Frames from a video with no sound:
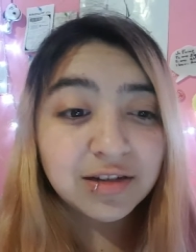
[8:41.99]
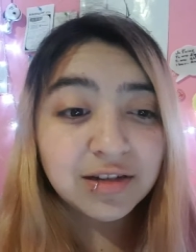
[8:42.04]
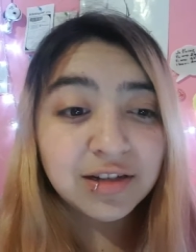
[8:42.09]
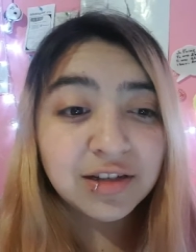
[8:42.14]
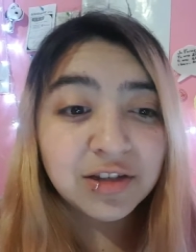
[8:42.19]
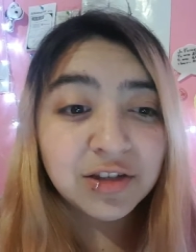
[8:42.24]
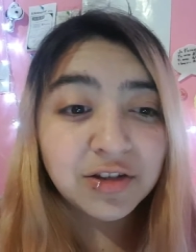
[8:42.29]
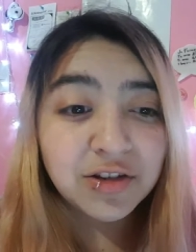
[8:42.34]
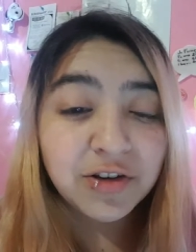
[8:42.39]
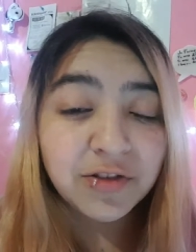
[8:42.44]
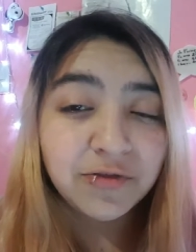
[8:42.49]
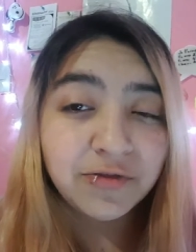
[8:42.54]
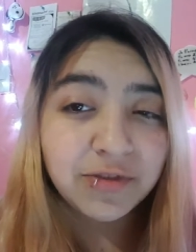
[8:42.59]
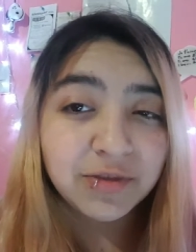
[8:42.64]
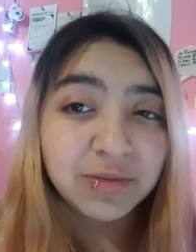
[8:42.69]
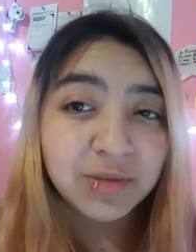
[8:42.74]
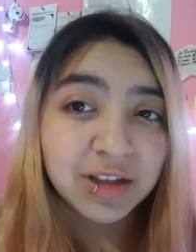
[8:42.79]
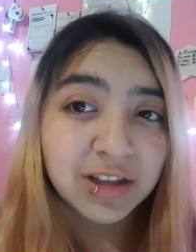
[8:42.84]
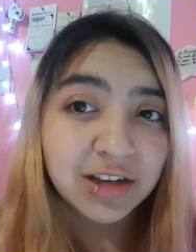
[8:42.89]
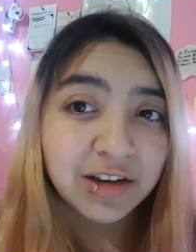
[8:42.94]
it's just
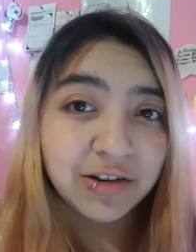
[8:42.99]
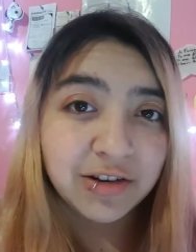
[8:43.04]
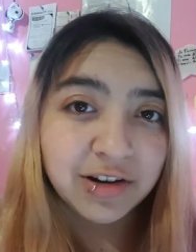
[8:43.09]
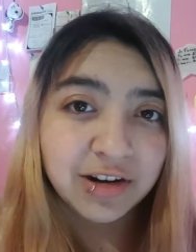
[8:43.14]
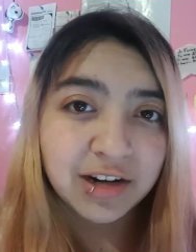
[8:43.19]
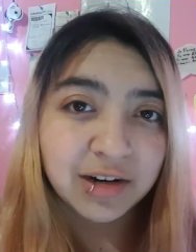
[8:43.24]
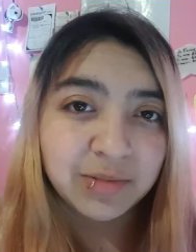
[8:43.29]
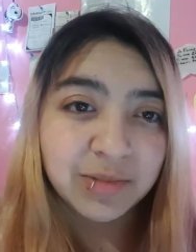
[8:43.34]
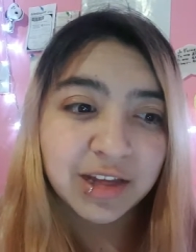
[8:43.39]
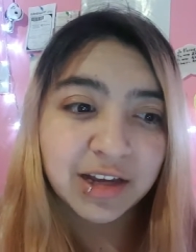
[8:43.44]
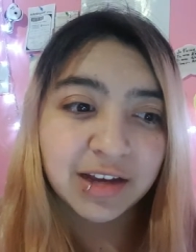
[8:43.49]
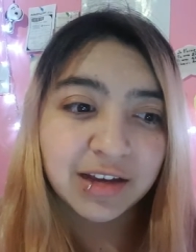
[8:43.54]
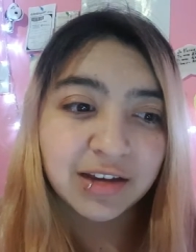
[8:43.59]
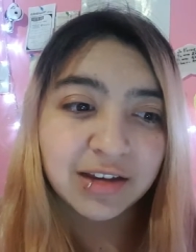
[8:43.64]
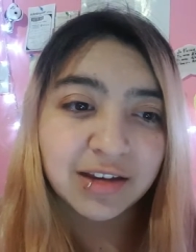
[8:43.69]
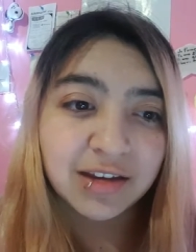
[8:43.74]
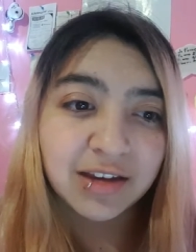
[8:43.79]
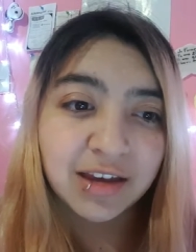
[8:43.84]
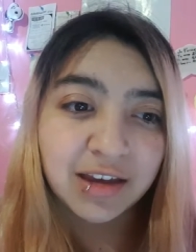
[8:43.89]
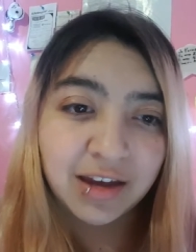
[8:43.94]
familiar, and I'm like,
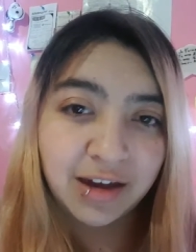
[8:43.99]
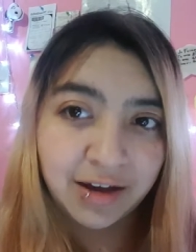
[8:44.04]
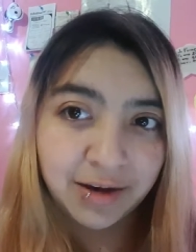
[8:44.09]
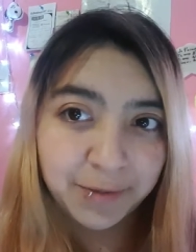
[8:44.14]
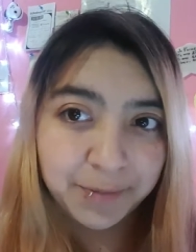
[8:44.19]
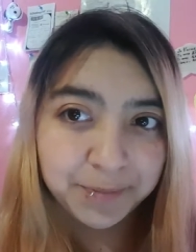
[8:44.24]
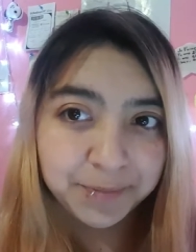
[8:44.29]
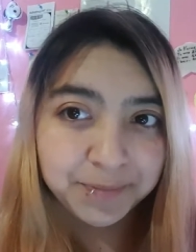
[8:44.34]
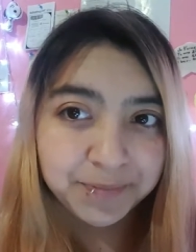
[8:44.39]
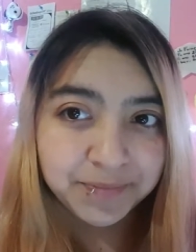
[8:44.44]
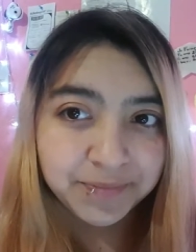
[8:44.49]
yeah,